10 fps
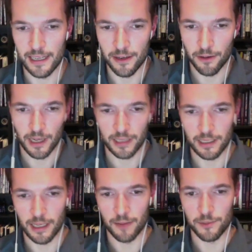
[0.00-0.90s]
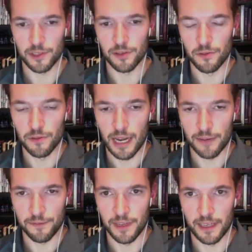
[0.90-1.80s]
no.com, just
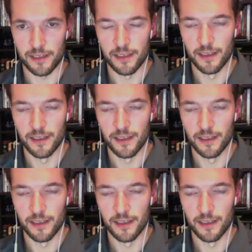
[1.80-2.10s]
new.fit.